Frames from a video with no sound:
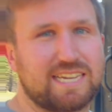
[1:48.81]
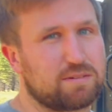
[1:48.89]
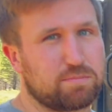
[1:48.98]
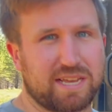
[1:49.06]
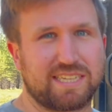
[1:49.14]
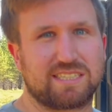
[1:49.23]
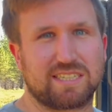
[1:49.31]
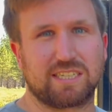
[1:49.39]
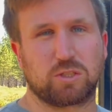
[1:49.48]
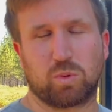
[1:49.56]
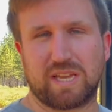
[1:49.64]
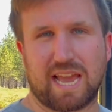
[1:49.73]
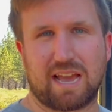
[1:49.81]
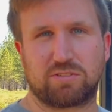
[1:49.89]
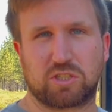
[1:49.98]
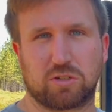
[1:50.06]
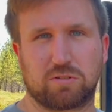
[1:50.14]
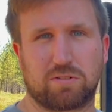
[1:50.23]
and basic as we have
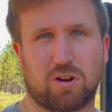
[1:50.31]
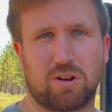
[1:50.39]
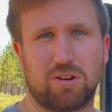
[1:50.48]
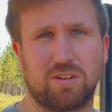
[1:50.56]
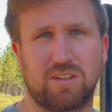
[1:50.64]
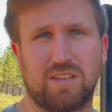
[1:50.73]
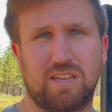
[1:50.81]
so far,